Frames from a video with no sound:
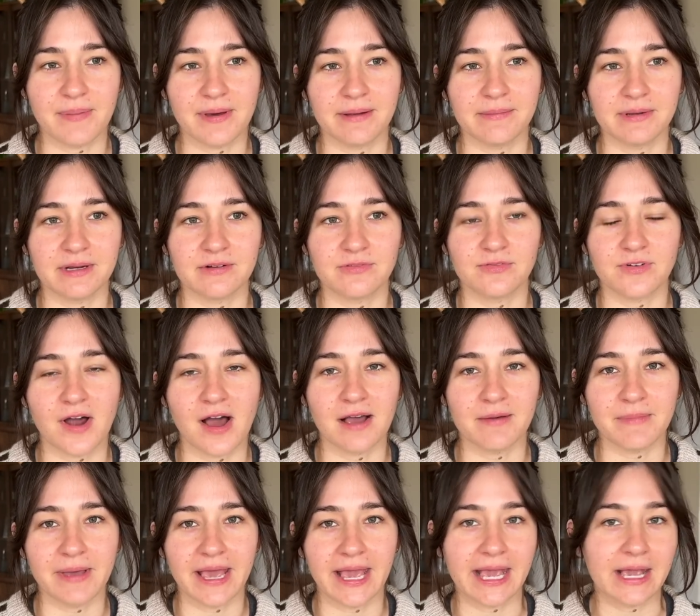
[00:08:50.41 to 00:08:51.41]
but I'm going to
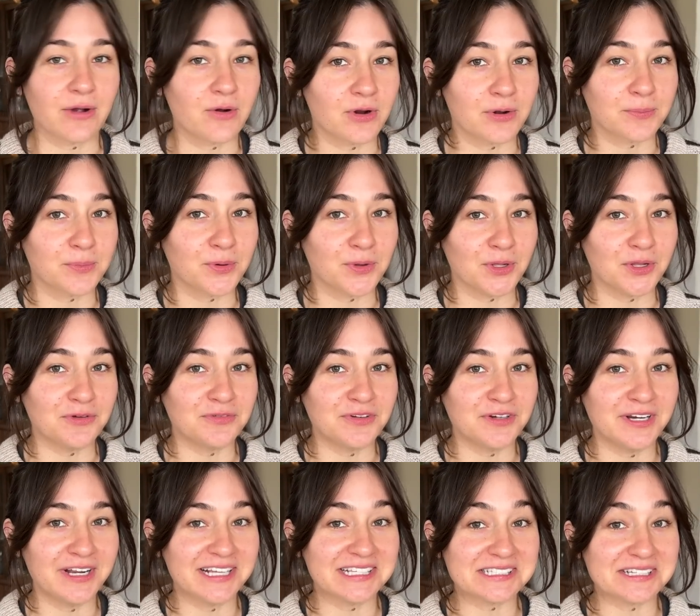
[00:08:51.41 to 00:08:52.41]
frog my acorn
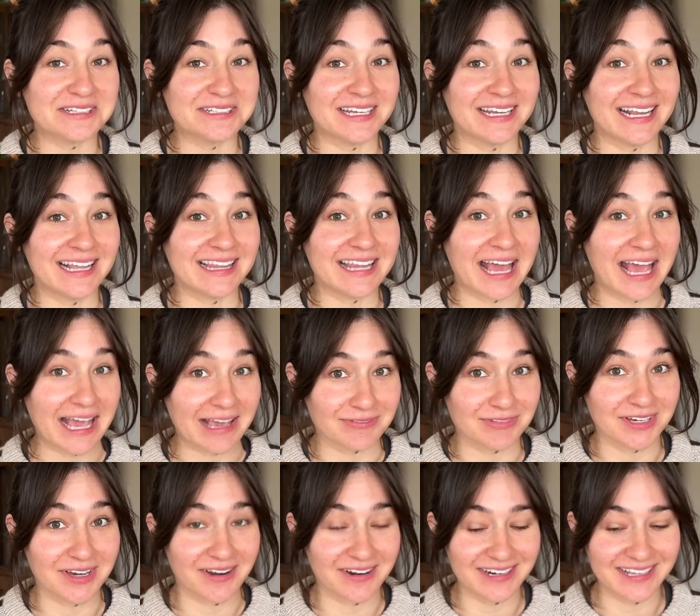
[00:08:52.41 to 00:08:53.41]
pullover and start knitting the
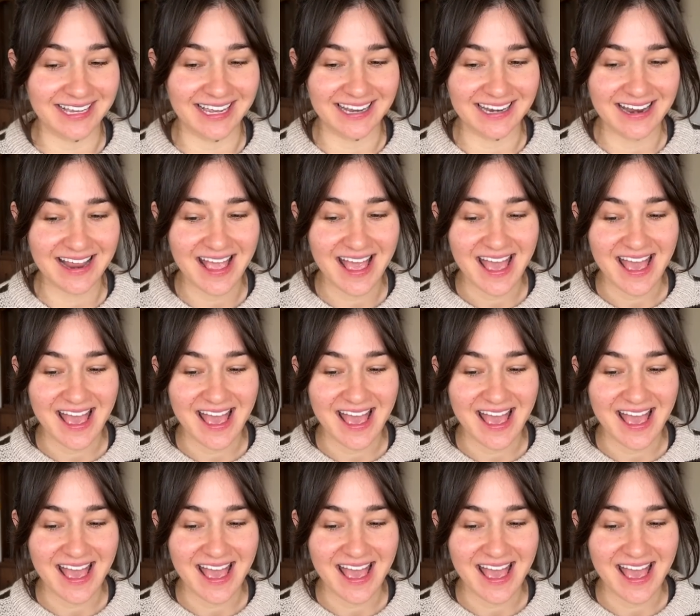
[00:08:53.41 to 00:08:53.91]
Ava cardigan.